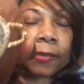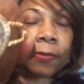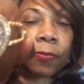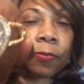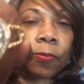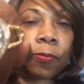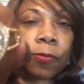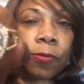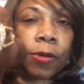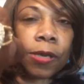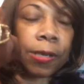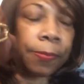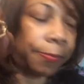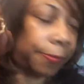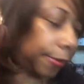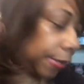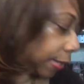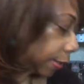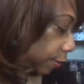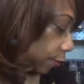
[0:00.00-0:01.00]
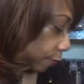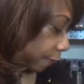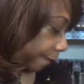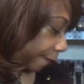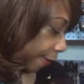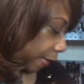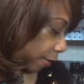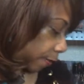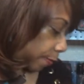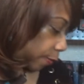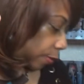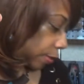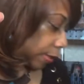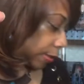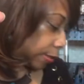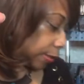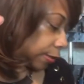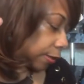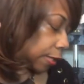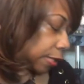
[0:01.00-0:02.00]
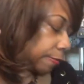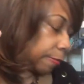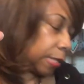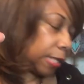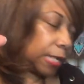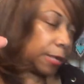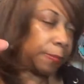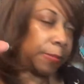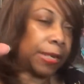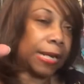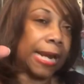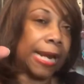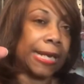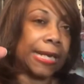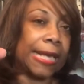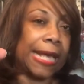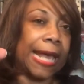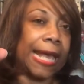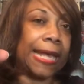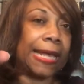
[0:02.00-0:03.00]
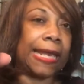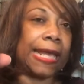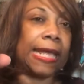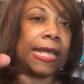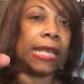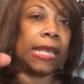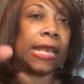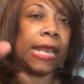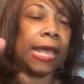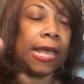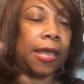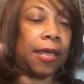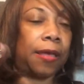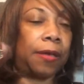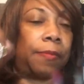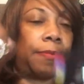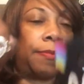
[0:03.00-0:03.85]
Really pretty. Two available. This is going to be number 98 in glam.